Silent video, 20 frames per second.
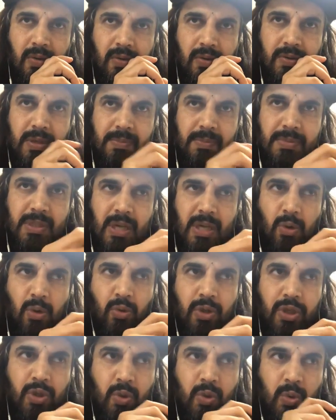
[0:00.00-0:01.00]
some
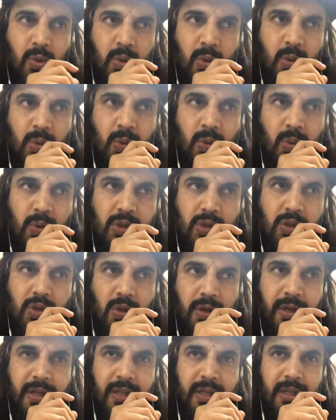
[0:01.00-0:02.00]
South show was
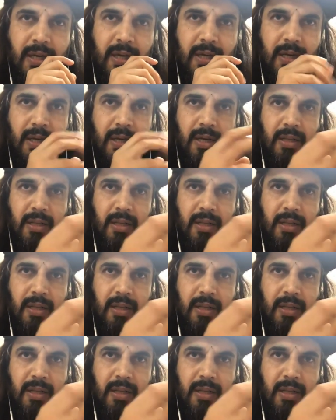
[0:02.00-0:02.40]
already there,